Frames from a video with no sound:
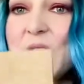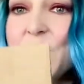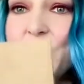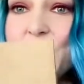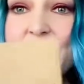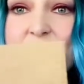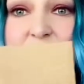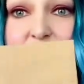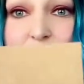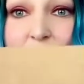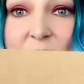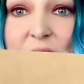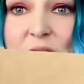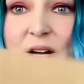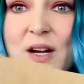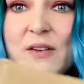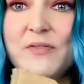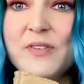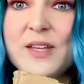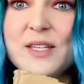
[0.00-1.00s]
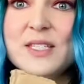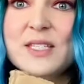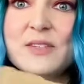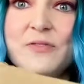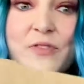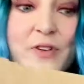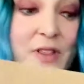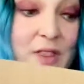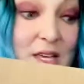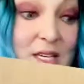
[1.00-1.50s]
It works better if it's
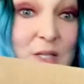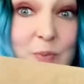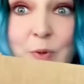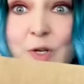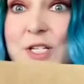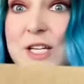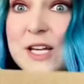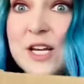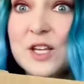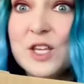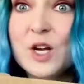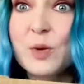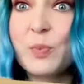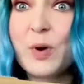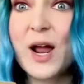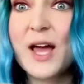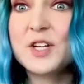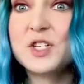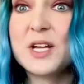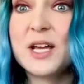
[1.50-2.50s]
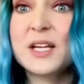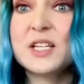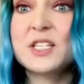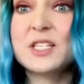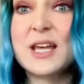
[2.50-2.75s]
for this particular project